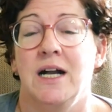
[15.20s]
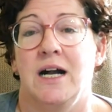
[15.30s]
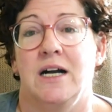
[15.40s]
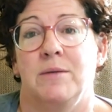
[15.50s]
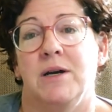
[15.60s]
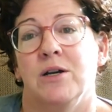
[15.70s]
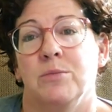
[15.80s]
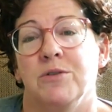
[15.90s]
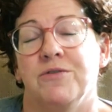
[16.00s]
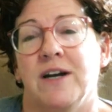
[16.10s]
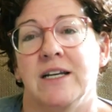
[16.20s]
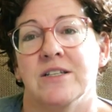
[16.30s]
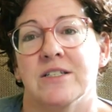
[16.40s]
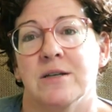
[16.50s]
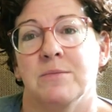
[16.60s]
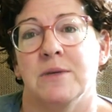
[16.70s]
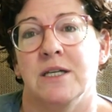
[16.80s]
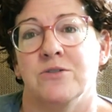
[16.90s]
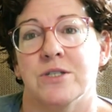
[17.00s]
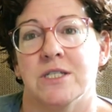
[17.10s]
I hope you find some
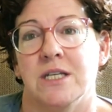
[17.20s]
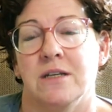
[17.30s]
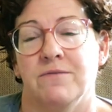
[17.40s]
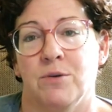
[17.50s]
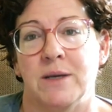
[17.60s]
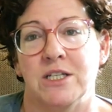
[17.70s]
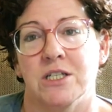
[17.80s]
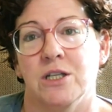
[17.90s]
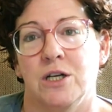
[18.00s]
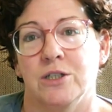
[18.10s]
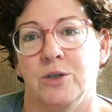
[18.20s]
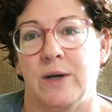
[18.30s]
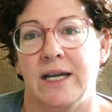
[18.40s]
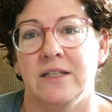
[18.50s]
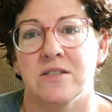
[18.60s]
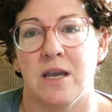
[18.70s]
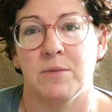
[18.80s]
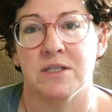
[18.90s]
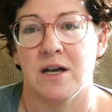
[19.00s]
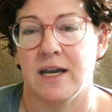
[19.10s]
interesting information along your way, same
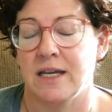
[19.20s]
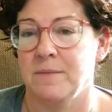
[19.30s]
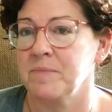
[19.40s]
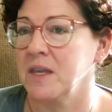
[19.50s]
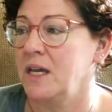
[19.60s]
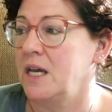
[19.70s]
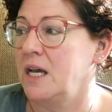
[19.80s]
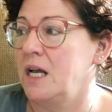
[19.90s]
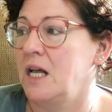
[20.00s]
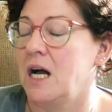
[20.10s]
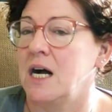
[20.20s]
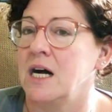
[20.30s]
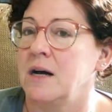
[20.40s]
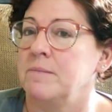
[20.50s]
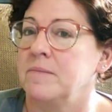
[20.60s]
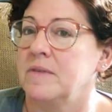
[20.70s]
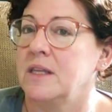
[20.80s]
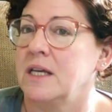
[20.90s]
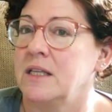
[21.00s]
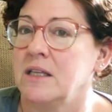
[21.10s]
as I am.
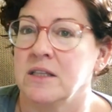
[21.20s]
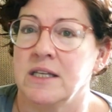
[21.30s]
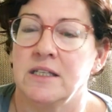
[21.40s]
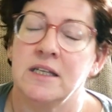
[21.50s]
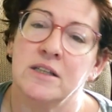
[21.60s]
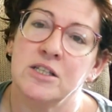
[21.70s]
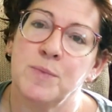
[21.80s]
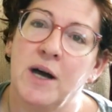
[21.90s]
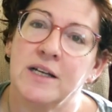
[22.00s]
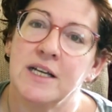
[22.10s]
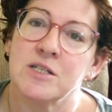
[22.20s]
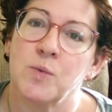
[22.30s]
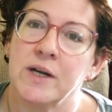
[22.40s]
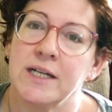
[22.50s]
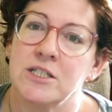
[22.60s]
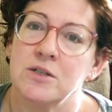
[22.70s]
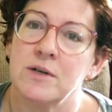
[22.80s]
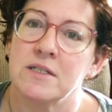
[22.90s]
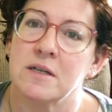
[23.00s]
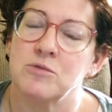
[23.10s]
In this podcast, what I do
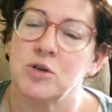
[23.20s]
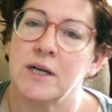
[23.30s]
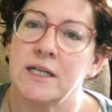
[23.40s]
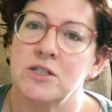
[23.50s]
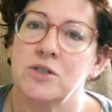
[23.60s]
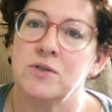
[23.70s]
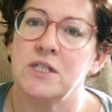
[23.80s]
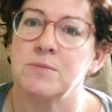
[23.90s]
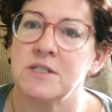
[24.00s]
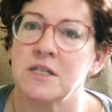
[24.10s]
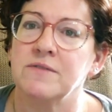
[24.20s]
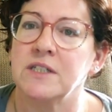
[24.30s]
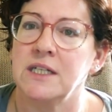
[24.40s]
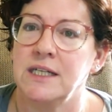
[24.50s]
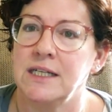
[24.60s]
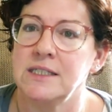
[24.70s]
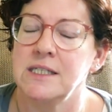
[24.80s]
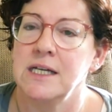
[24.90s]
is I'm trying to teach myself to knit,